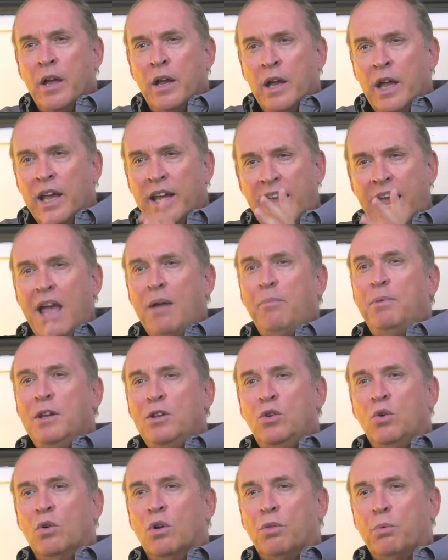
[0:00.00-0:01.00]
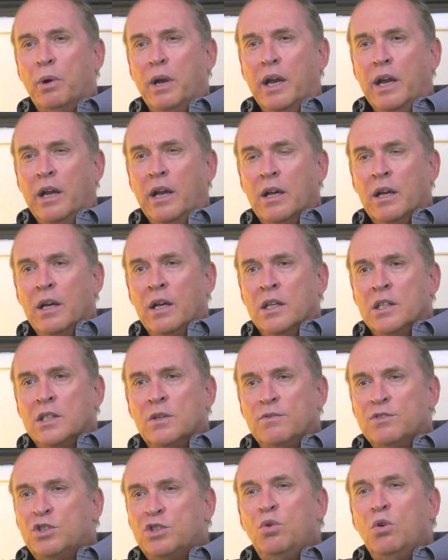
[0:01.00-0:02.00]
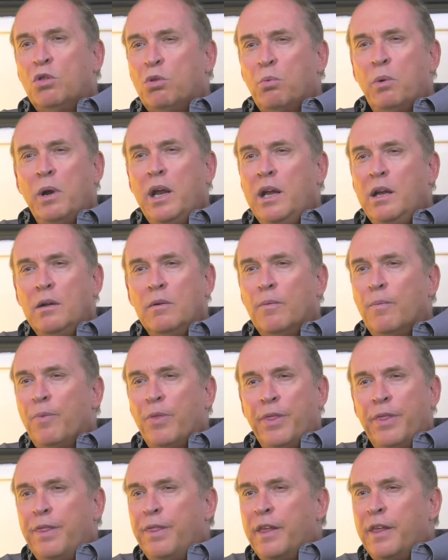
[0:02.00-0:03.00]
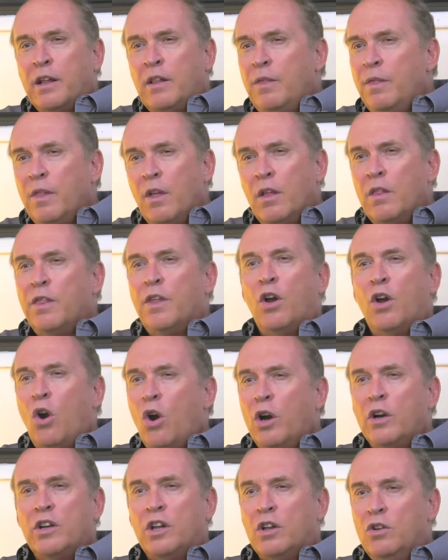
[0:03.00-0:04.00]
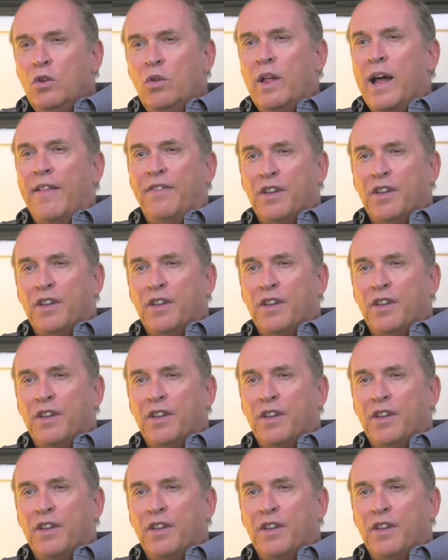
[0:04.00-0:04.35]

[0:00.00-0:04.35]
It can't be 2 or 3. If it's 2 or 3, the herd can do that.